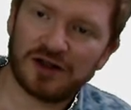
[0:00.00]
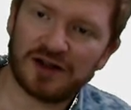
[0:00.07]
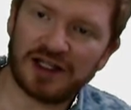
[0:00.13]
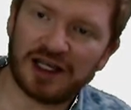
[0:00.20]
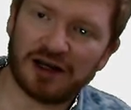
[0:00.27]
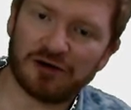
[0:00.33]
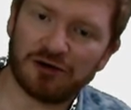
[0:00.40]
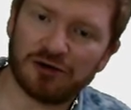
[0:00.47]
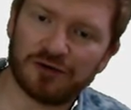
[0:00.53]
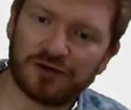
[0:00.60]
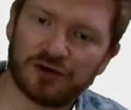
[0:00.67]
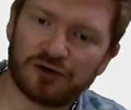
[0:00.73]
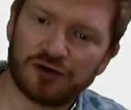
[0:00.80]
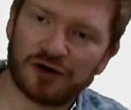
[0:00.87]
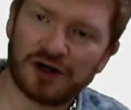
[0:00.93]
the area of
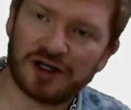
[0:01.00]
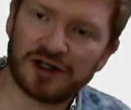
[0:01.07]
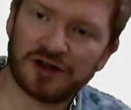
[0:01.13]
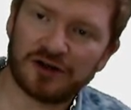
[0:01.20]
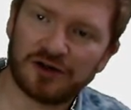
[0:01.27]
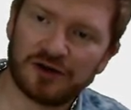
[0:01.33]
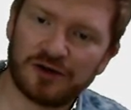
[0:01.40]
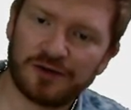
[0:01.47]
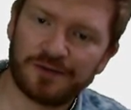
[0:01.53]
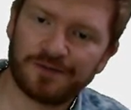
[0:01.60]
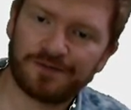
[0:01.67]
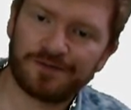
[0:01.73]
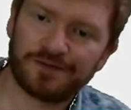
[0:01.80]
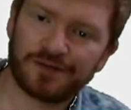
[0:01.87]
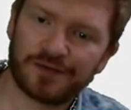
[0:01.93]
the triangle,
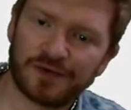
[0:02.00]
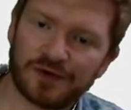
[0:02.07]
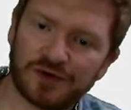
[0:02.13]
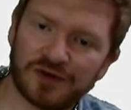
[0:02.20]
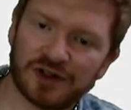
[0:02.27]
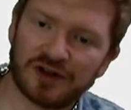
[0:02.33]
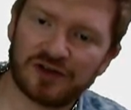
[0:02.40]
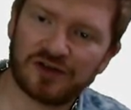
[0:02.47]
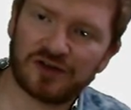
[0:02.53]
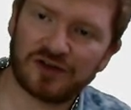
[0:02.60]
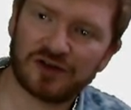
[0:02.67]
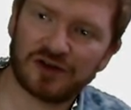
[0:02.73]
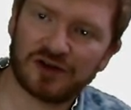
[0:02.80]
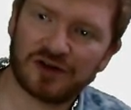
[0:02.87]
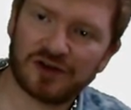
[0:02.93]
so
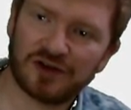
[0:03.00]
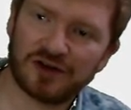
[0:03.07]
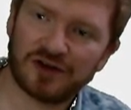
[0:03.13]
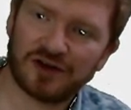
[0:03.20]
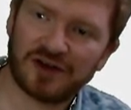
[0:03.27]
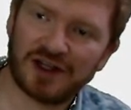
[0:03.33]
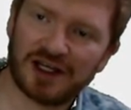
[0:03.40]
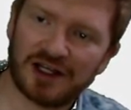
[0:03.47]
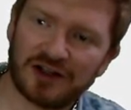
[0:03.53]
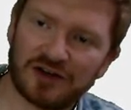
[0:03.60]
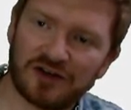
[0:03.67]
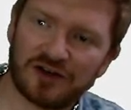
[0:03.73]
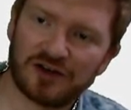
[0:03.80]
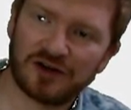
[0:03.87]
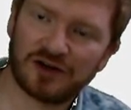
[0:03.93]
that's
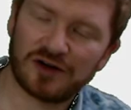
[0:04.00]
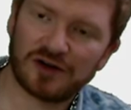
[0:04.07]
that,